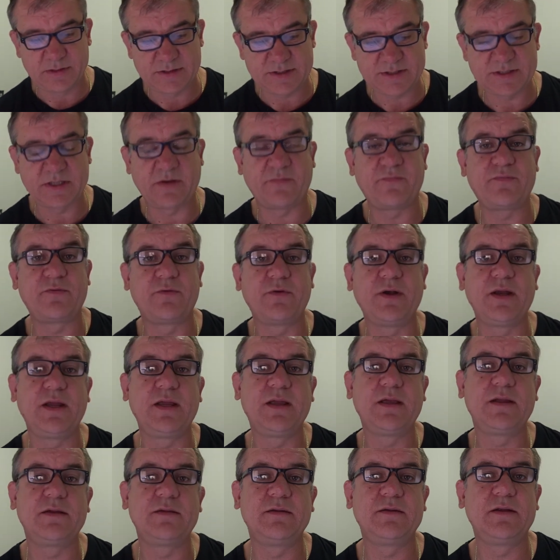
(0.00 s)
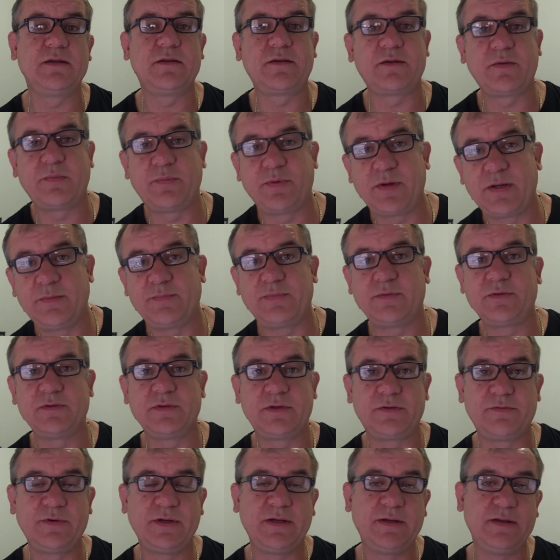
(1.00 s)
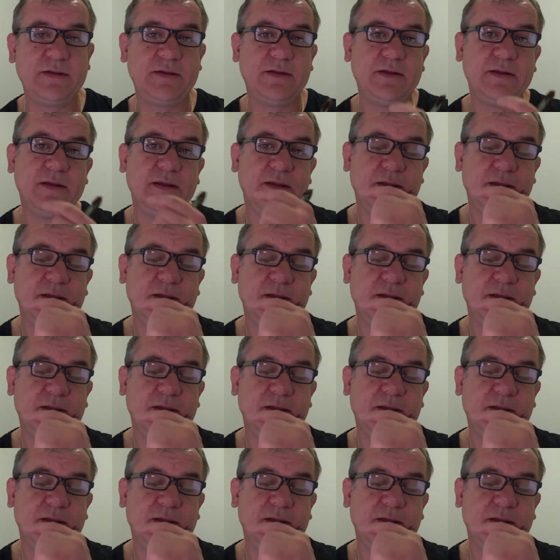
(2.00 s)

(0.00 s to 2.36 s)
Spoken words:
suffering and a lot of people are in